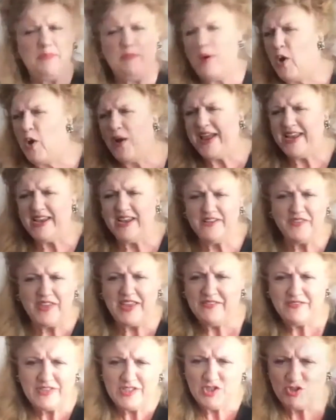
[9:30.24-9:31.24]
point of
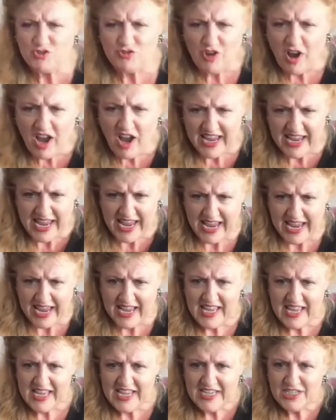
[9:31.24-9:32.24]
even trying?
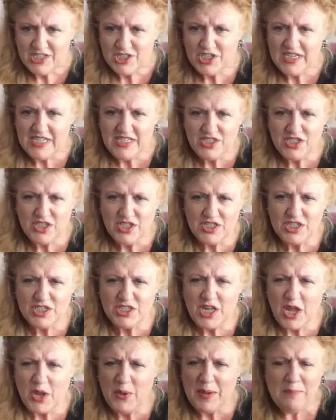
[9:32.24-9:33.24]
She's just
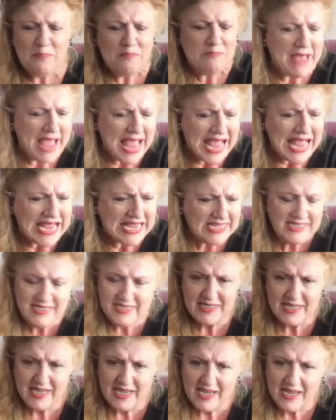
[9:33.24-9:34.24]
so
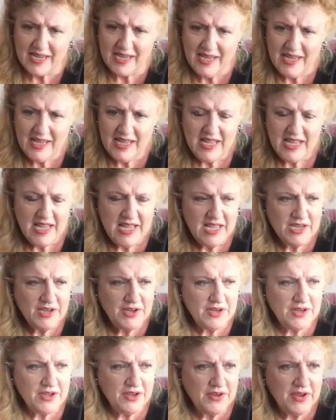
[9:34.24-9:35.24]
amazing,
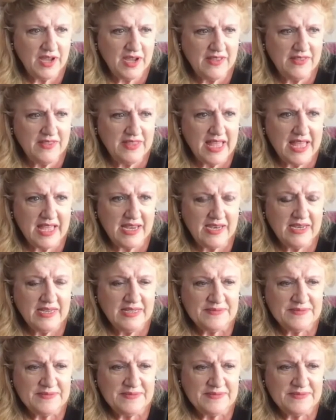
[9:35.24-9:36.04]
And then,